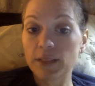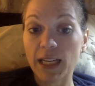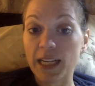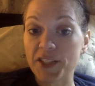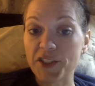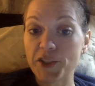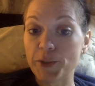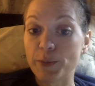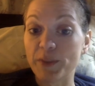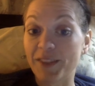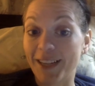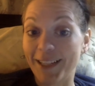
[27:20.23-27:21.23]
ask your
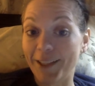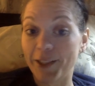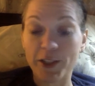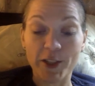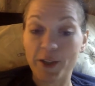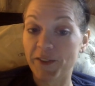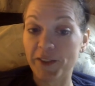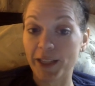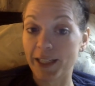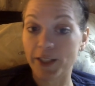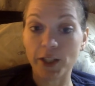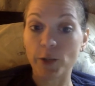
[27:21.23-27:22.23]
provider or a
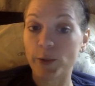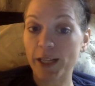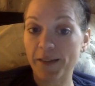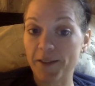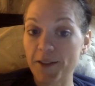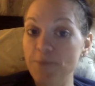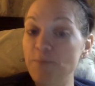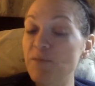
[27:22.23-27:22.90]
friend or whatever